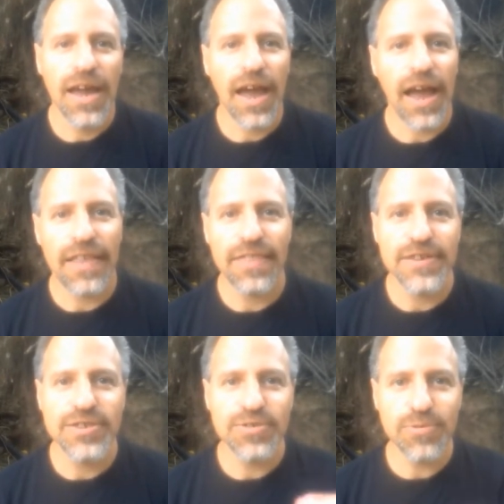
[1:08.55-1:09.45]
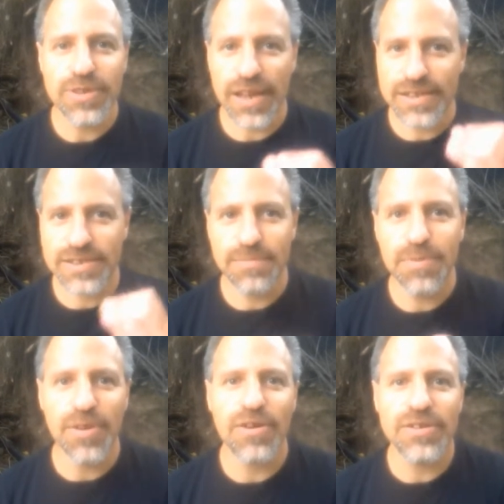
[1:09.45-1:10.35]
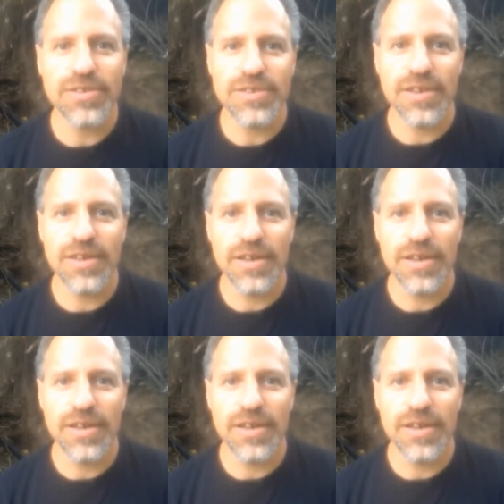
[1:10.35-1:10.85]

And the short and simple answer